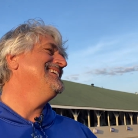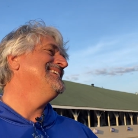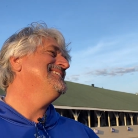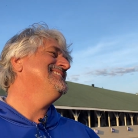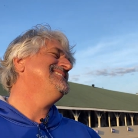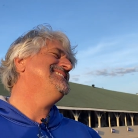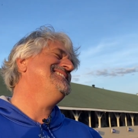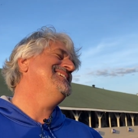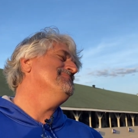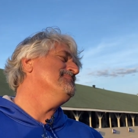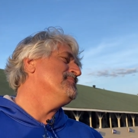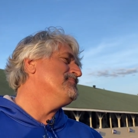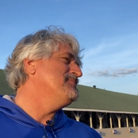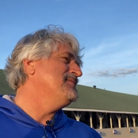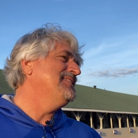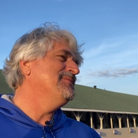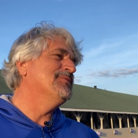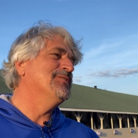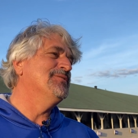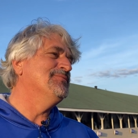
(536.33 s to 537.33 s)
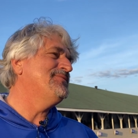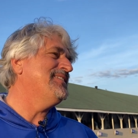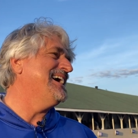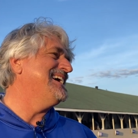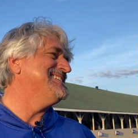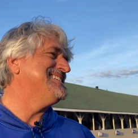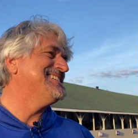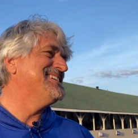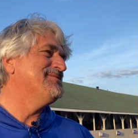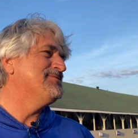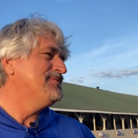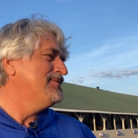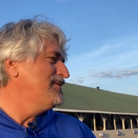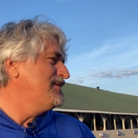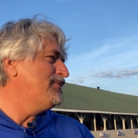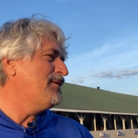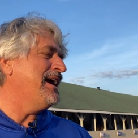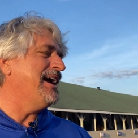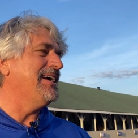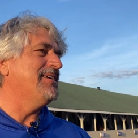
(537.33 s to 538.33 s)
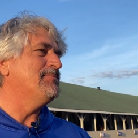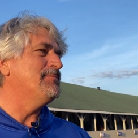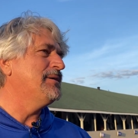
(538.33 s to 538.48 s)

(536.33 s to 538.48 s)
Some of them weren't fast enough, right?